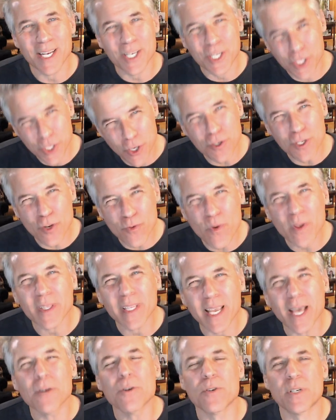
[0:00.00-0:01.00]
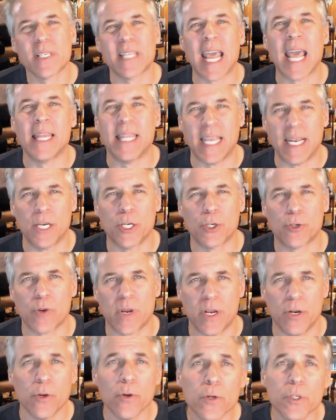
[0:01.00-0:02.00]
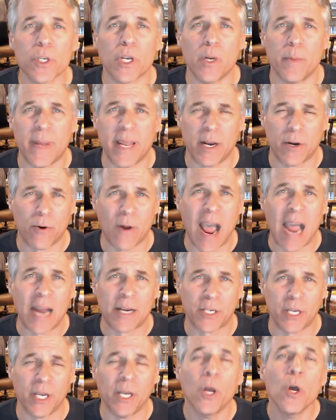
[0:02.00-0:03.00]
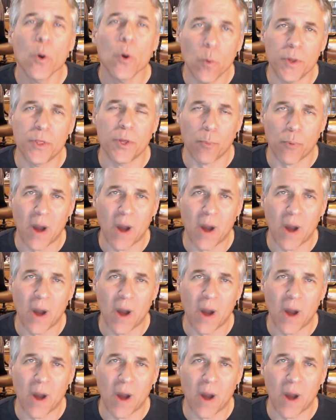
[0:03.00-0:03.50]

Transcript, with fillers: it shows you really understand the industry and who's going to be interacting with your